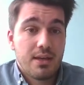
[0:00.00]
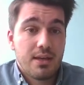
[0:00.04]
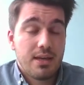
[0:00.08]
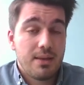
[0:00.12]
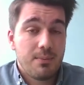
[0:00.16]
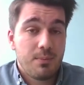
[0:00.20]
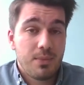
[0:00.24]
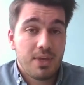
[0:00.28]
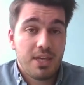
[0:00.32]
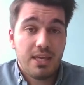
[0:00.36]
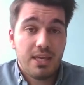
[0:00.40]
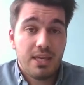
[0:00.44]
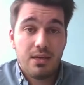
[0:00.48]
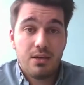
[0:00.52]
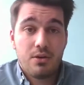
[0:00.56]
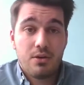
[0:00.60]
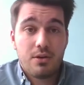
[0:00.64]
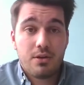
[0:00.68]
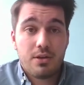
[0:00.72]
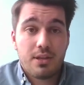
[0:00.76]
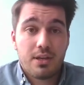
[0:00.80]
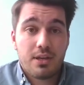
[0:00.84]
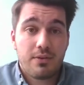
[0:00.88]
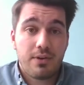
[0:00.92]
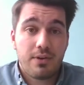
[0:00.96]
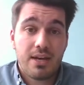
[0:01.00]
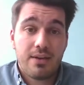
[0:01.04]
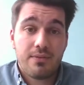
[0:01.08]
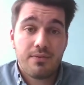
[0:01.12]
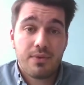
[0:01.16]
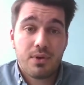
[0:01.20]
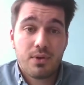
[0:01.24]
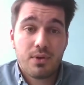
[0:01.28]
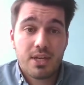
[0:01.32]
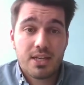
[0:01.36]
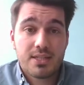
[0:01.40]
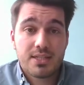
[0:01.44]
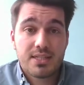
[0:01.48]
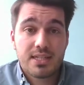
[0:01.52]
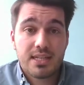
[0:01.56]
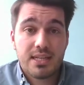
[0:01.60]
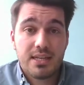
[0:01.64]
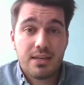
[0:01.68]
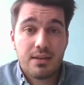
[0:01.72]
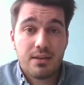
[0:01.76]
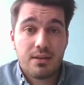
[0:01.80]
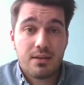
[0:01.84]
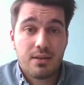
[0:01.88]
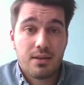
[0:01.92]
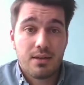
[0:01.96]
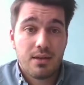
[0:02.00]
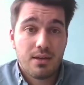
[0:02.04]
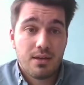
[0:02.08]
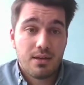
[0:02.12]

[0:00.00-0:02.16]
Here on the graph, you can see